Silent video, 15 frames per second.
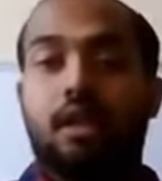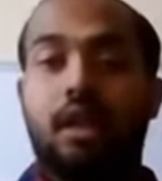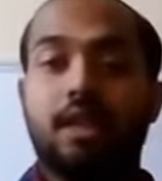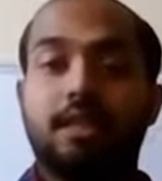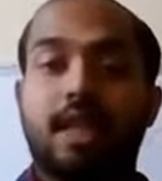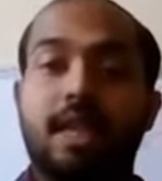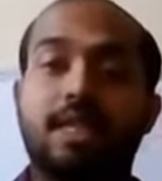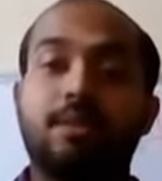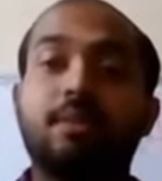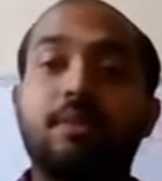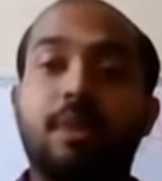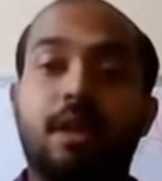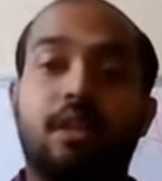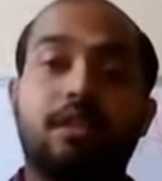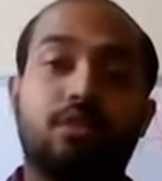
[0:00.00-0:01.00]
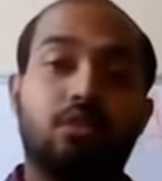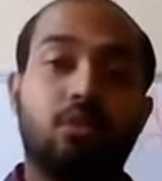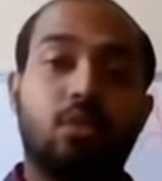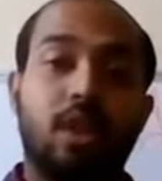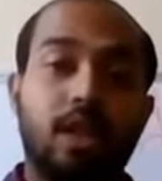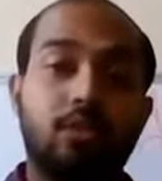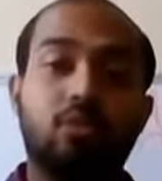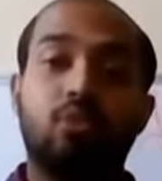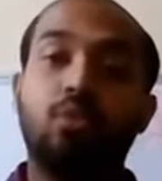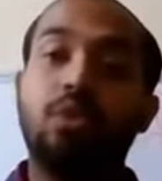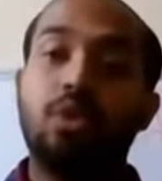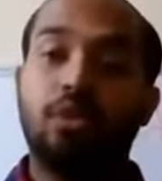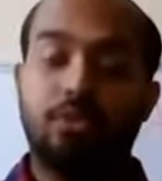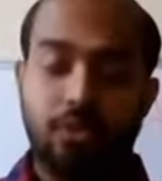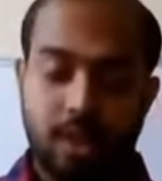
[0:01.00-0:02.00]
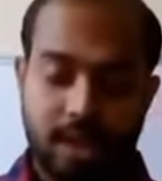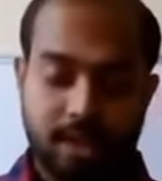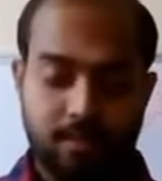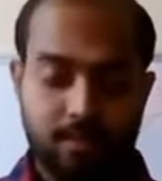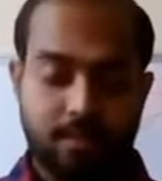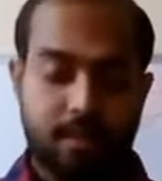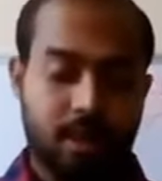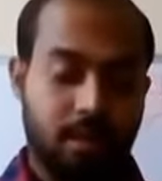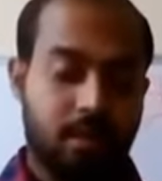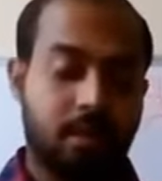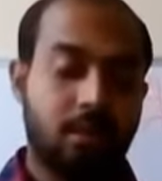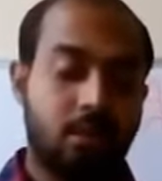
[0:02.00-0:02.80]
his experiment is known as Willow-tree experiment.